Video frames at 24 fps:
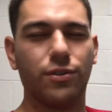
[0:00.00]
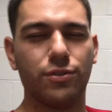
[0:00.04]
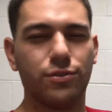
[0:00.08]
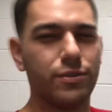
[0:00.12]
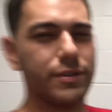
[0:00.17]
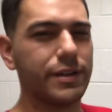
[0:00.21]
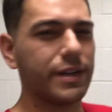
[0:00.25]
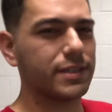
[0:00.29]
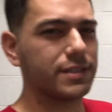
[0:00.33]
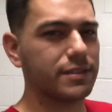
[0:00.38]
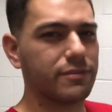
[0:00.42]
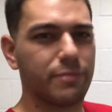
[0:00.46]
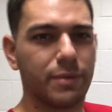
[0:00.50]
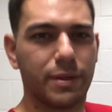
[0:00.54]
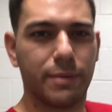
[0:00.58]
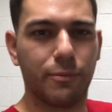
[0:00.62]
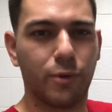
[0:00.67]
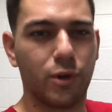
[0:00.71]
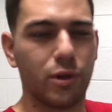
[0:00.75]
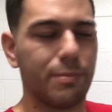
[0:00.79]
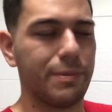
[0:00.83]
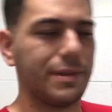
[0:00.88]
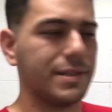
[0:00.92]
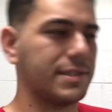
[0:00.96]
You guys have been
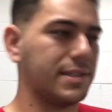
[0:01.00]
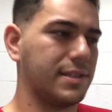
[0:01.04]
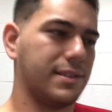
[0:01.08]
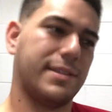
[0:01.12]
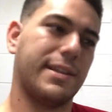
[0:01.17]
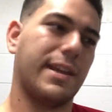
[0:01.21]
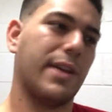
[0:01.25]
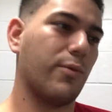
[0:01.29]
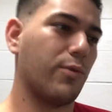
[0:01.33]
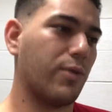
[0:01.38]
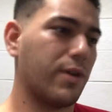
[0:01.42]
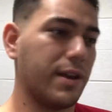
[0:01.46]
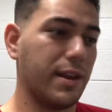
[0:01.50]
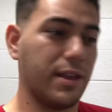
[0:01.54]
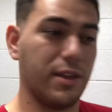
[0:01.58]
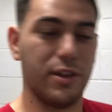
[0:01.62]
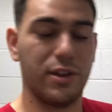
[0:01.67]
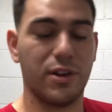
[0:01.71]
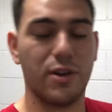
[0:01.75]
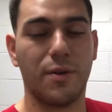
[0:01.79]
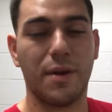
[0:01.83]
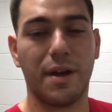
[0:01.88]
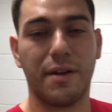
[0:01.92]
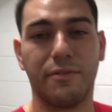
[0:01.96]
with me since day one, and you
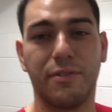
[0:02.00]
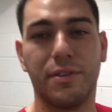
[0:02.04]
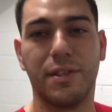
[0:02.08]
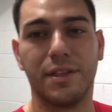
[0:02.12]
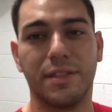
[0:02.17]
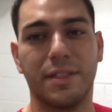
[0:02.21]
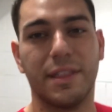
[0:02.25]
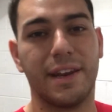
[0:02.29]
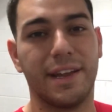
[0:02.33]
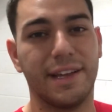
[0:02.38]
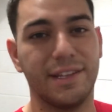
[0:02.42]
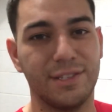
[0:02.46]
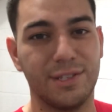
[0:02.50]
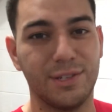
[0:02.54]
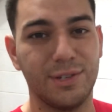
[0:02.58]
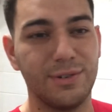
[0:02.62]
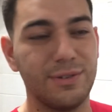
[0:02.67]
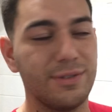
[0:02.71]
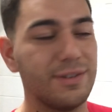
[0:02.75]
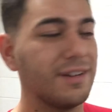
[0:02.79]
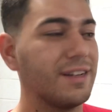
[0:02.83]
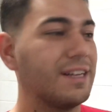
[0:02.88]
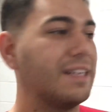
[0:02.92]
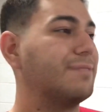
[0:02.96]
know everything that I do.